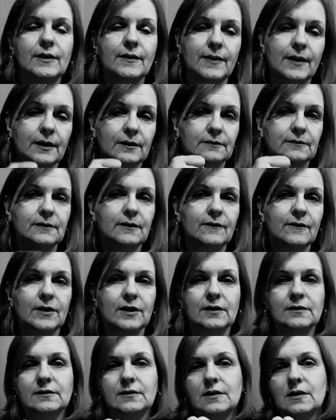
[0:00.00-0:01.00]
We can look
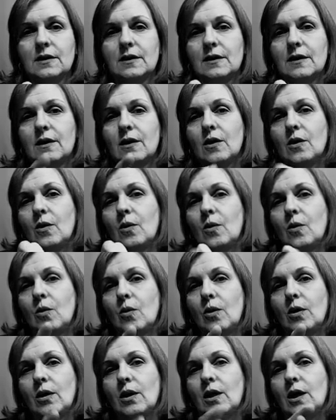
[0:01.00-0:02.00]
at sulfur
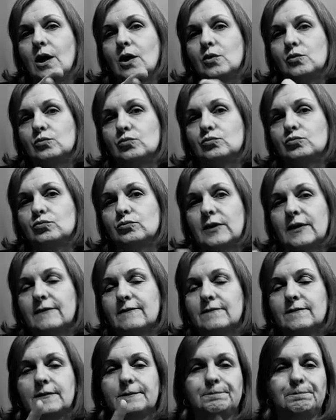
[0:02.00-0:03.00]

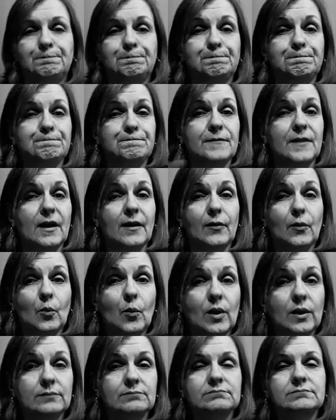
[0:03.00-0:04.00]
as being a pretty
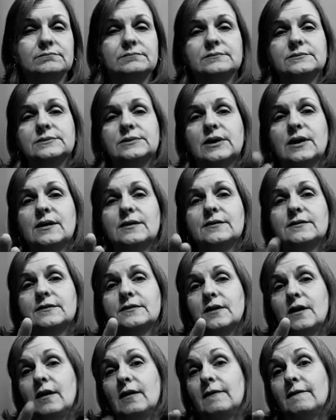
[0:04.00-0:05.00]

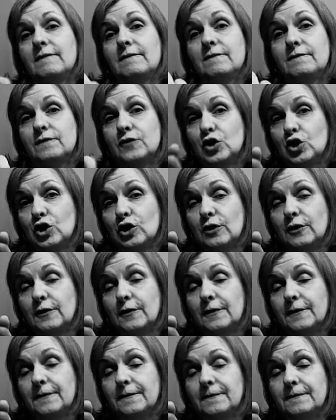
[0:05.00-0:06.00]
significant
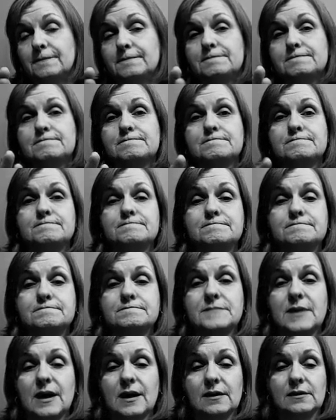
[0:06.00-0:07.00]
change
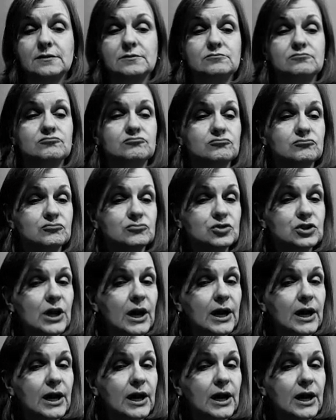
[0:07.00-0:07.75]
to